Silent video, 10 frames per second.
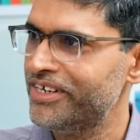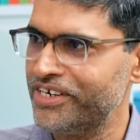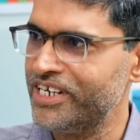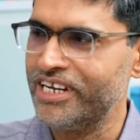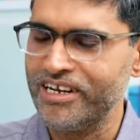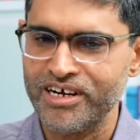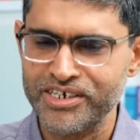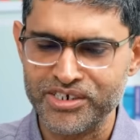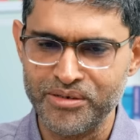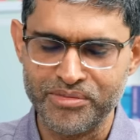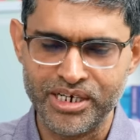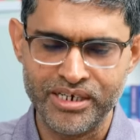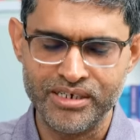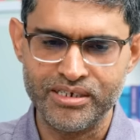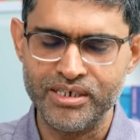a really yeah. large company right.
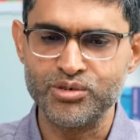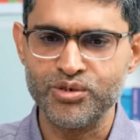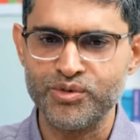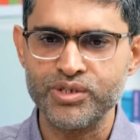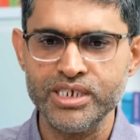and, and so forth.